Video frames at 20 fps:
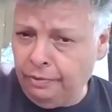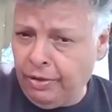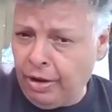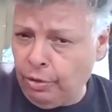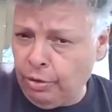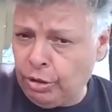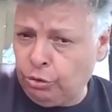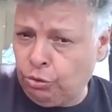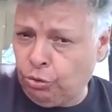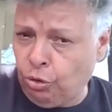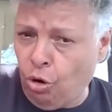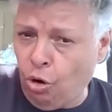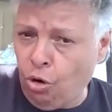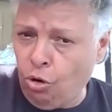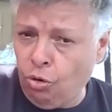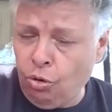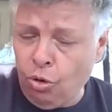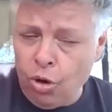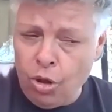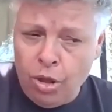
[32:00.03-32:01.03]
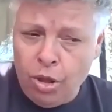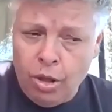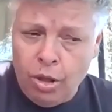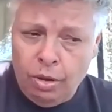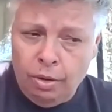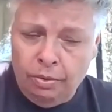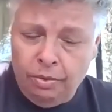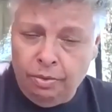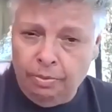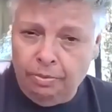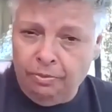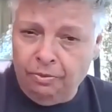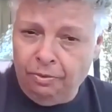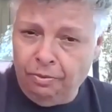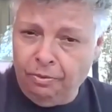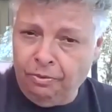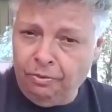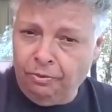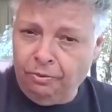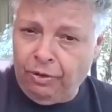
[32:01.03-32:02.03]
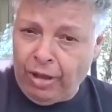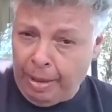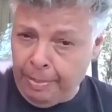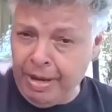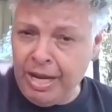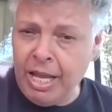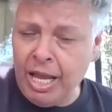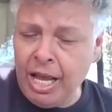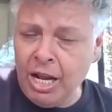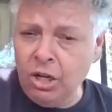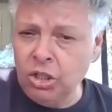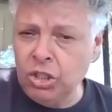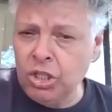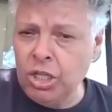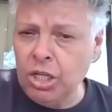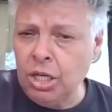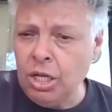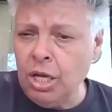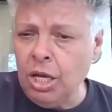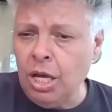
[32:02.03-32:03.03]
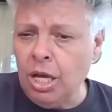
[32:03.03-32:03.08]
very strong feminine energy,